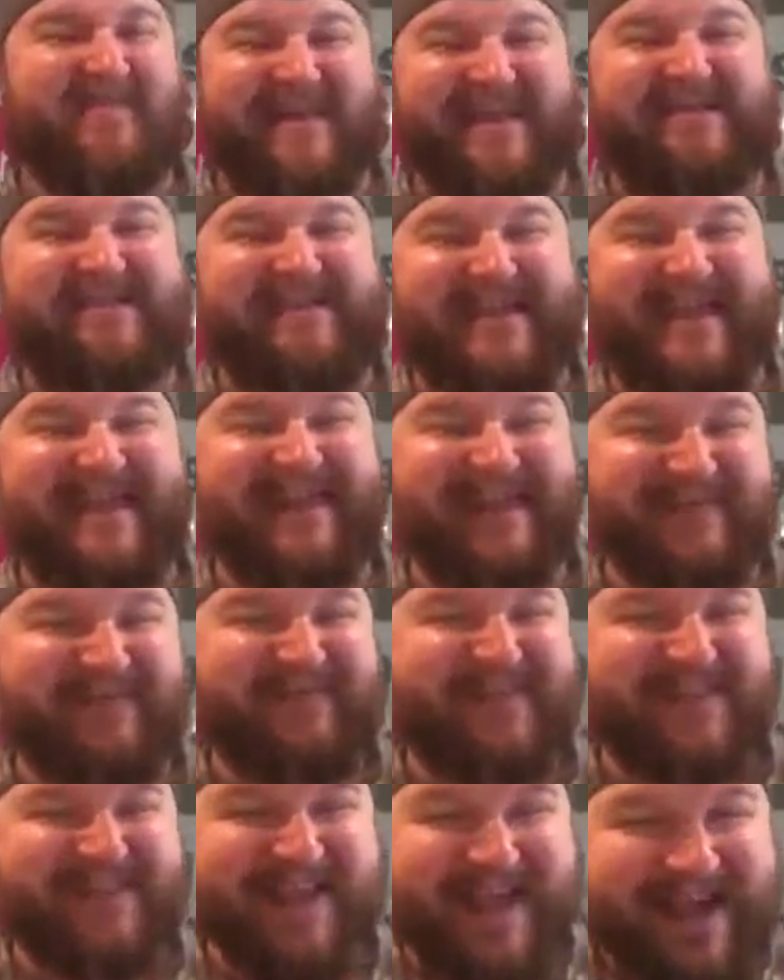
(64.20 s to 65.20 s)
hope I don't get it
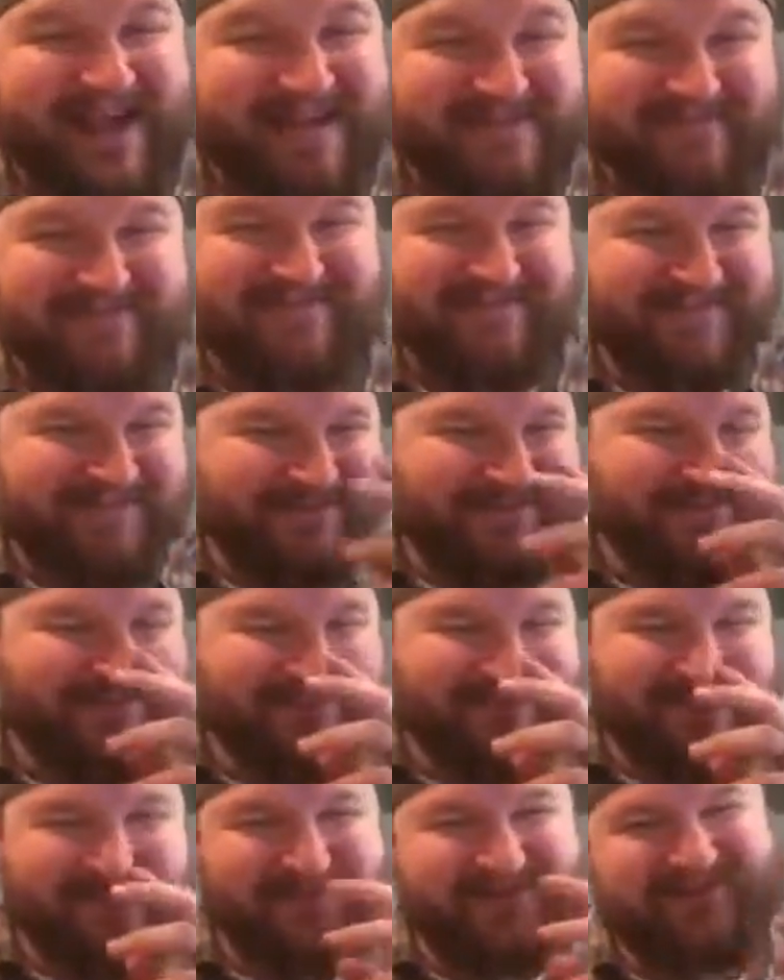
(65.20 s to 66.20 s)
in real life.
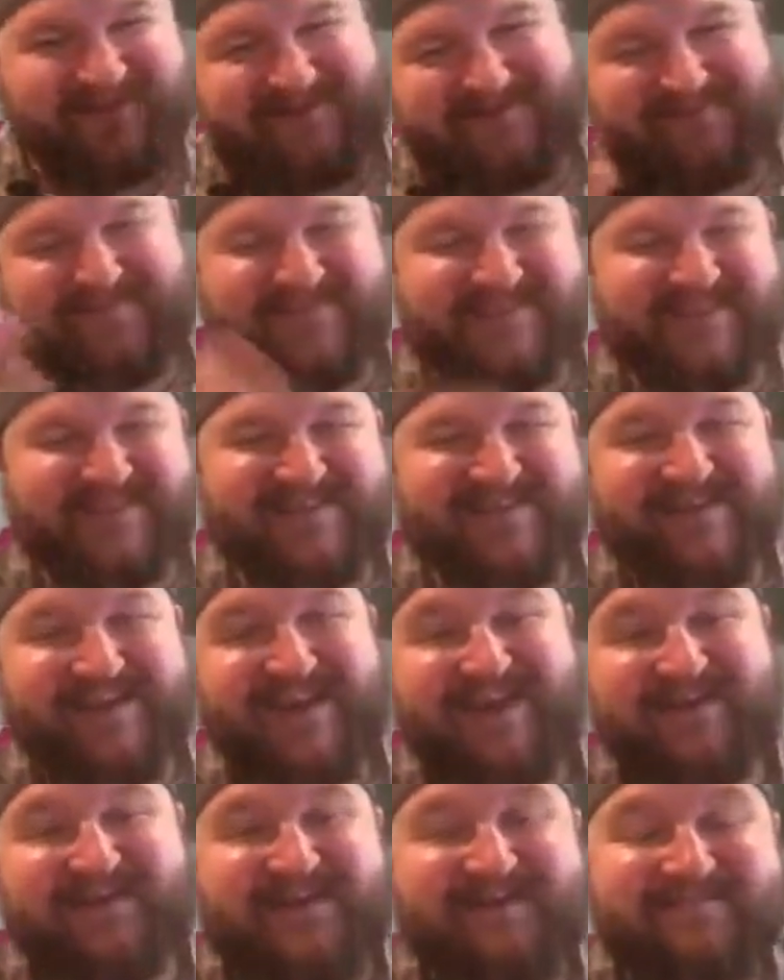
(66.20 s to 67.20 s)
You know, but
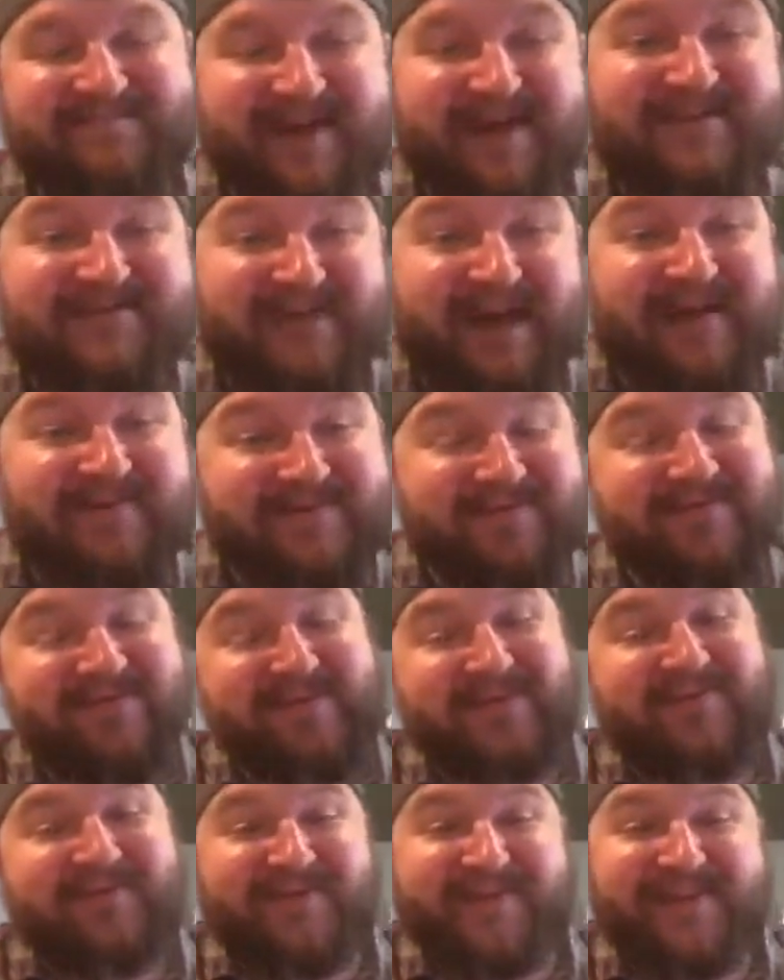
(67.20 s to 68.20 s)
anyway, I was
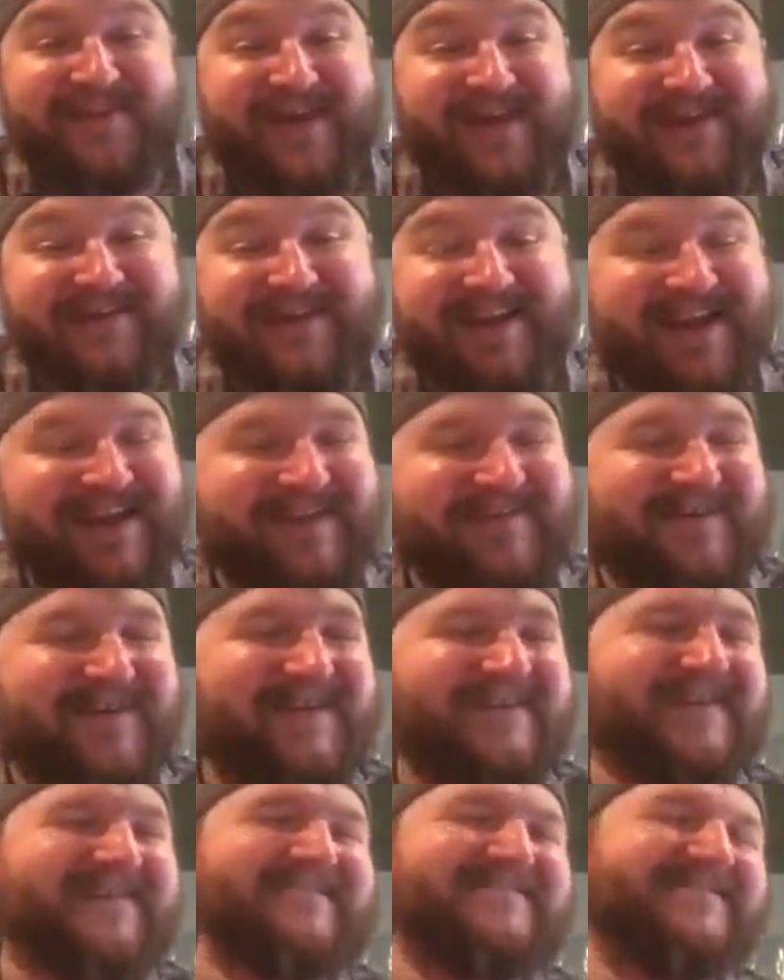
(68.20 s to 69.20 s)
fearful of that.
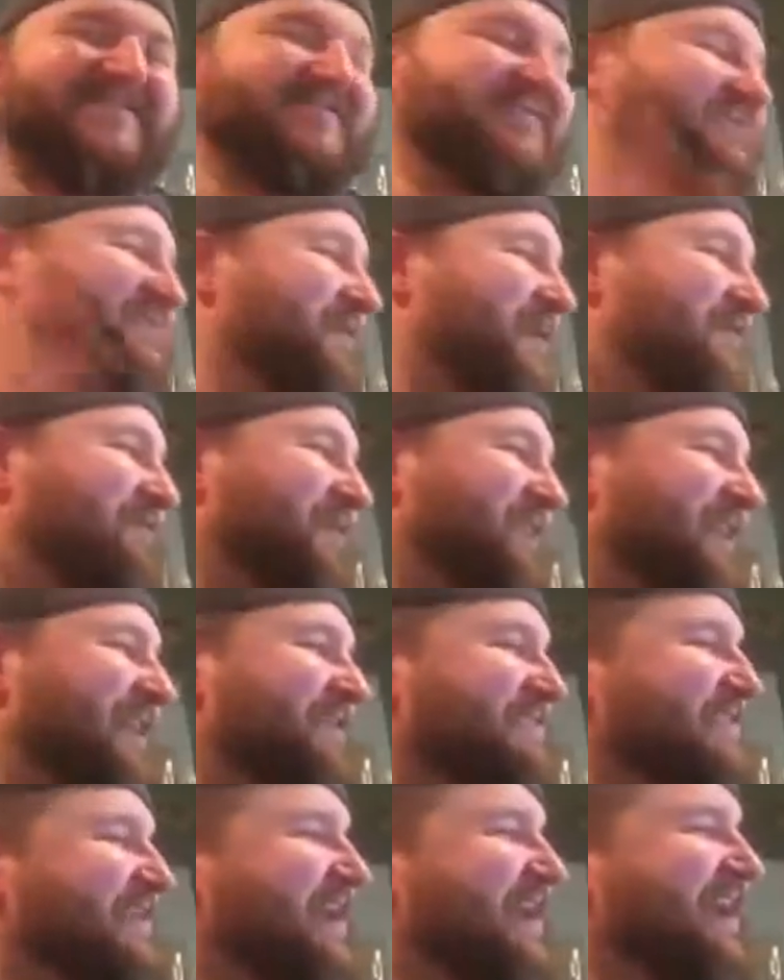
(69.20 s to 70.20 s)
Anyway, let's talk about
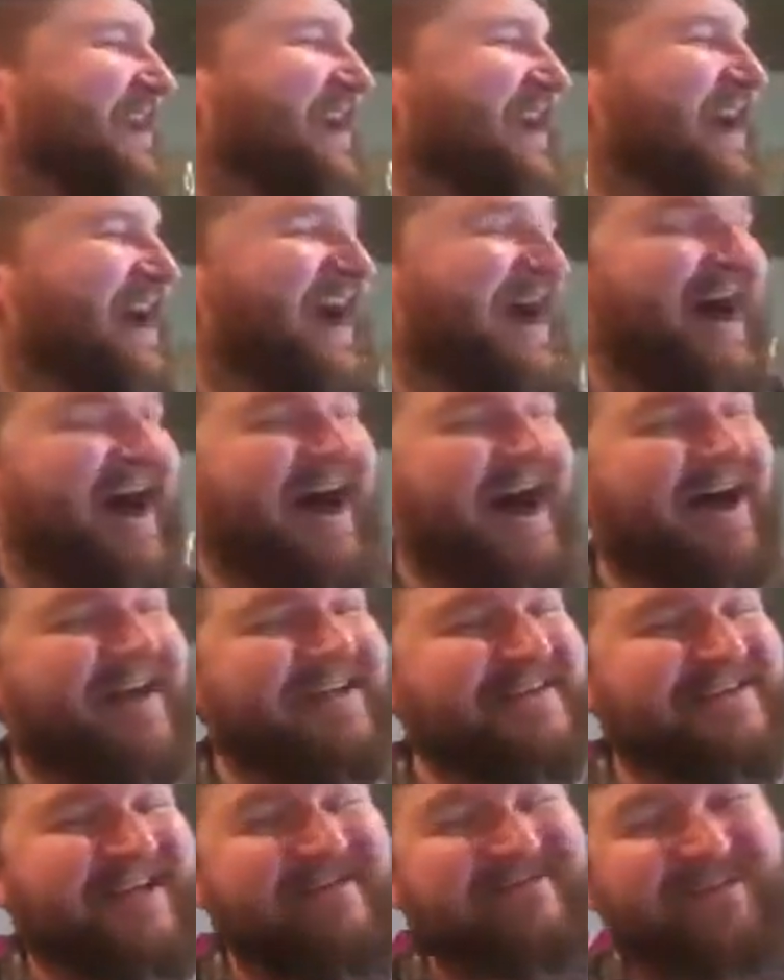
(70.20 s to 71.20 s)
that today.
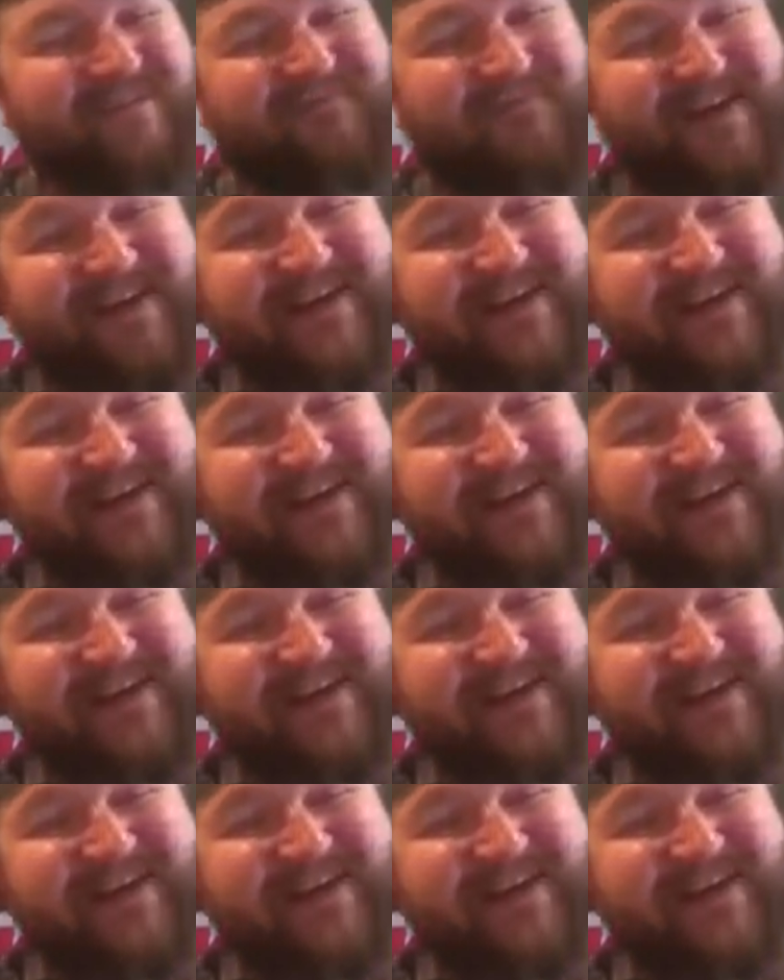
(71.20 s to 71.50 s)
Let's have some